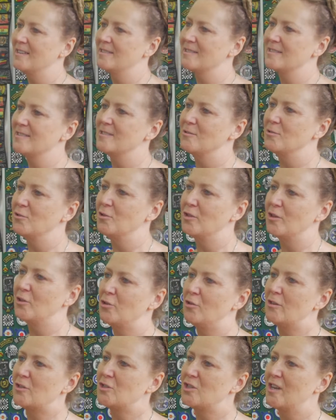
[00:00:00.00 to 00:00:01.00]
years, so the
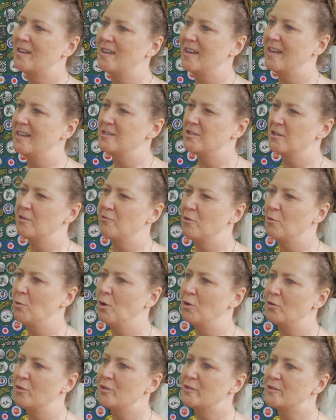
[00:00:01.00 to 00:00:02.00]
culture kind of grew
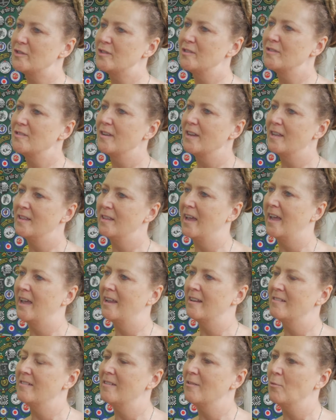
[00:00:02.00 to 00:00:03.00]
on us. And
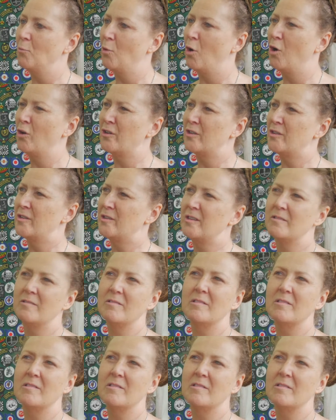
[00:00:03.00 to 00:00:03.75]
then one